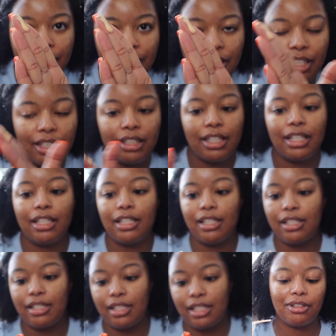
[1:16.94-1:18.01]
There it
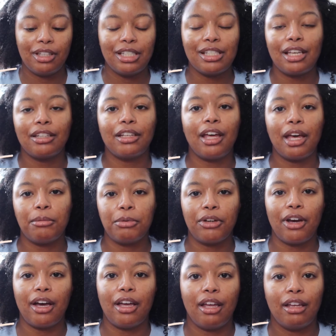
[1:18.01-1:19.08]
is. It's like the
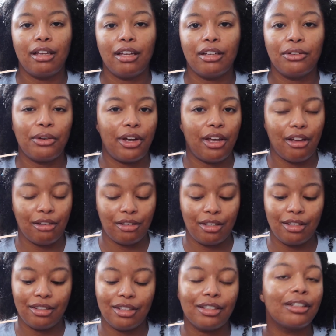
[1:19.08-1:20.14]
apricot crayon
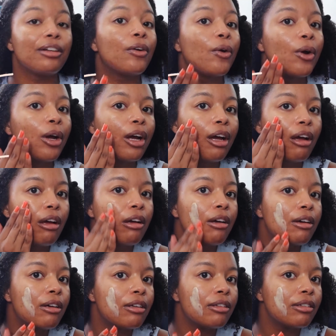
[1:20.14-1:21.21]
color.
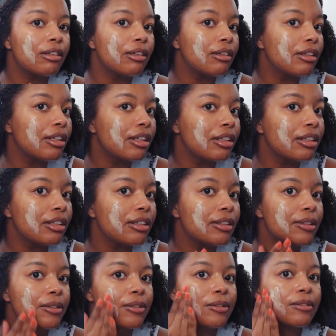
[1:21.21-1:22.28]
So there it
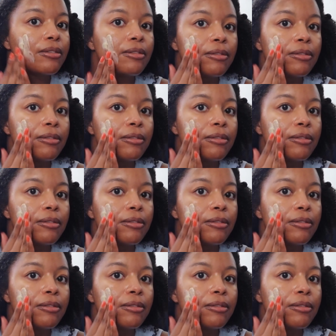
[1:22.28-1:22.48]
is.